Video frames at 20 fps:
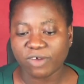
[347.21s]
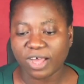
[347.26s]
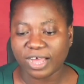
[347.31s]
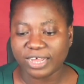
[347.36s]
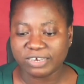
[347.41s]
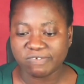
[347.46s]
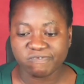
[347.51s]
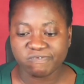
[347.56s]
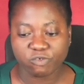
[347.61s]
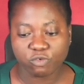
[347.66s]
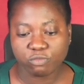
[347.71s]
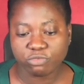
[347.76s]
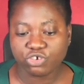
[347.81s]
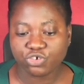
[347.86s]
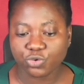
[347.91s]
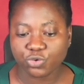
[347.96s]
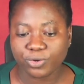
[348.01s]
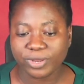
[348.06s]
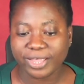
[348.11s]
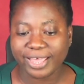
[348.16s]
and
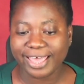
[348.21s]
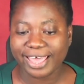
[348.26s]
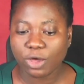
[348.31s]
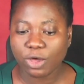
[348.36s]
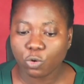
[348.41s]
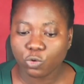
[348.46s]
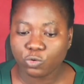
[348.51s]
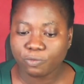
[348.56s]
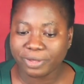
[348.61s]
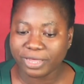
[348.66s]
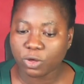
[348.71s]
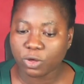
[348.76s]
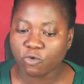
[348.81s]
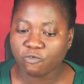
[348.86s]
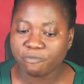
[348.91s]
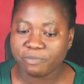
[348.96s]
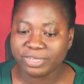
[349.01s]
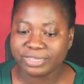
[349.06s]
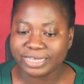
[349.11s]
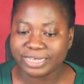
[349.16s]
information held by
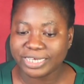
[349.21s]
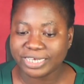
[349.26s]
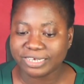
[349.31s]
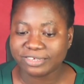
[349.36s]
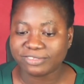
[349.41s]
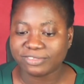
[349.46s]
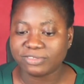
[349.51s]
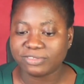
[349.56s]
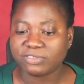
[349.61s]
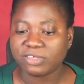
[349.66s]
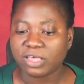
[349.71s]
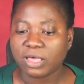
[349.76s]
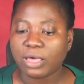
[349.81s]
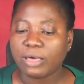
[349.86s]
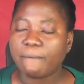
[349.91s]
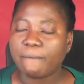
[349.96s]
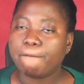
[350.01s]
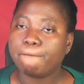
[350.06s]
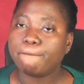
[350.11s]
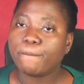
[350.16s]
government agencies
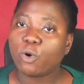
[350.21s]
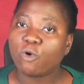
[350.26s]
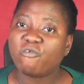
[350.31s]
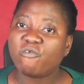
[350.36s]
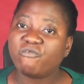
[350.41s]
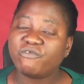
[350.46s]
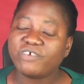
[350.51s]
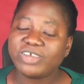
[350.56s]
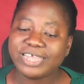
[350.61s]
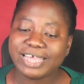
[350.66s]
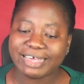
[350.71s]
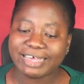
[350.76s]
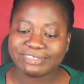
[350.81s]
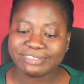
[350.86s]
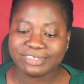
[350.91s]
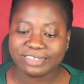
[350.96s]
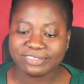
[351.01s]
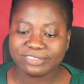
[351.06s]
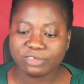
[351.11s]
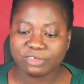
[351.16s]
more freely
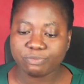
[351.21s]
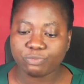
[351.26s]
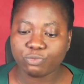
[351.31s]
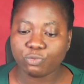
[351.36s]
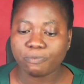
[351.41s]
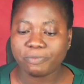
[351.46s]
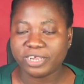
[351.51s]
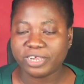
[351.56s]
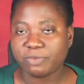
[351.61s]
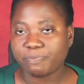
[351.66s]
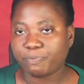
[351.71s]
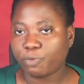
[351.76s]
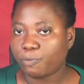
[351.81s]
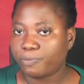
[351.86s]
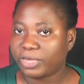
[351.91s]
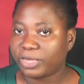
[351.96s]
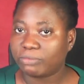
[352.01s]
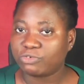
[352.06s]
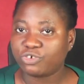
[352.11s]
accessible by the public.